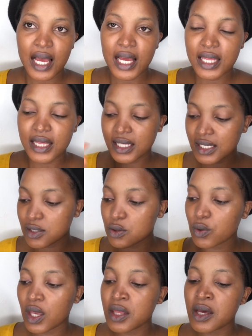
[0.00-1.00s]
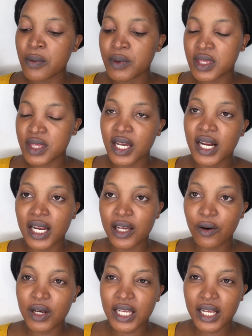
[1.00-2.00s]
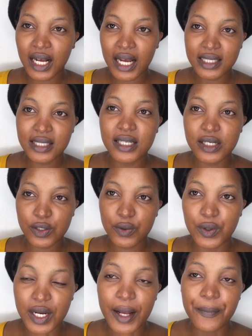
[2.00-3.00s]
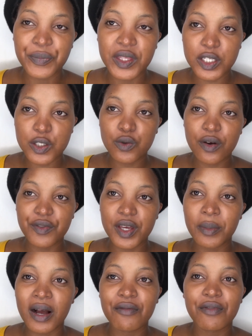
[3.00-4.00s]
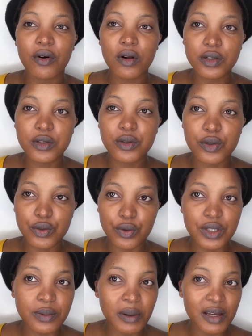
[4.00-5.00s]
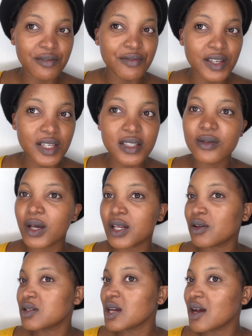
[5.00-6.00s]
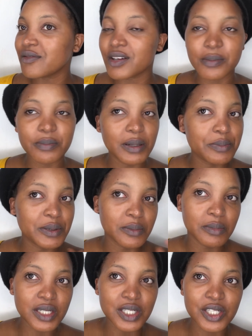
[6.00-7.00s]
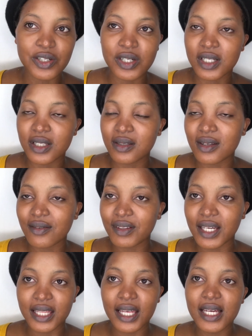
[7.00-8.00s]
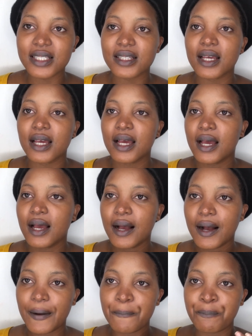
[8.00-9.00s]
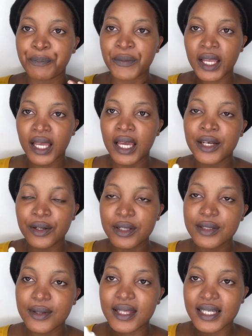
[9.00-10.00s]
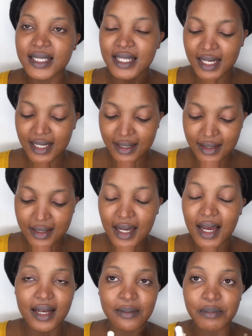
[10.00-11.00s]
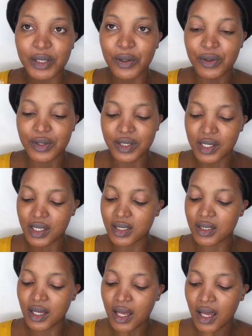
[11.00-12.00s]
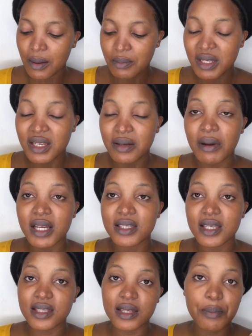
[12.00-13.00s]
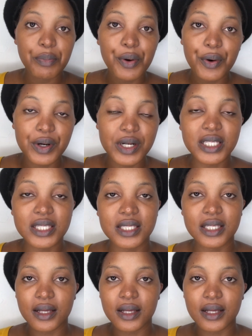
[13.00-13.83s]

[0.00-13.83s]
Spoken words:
This together with the Glycolic Acid Toner, the two of them have also toned my face, so I don't have hyperpigmentation and stuff like that. And also the texture, because it minimizes the pores,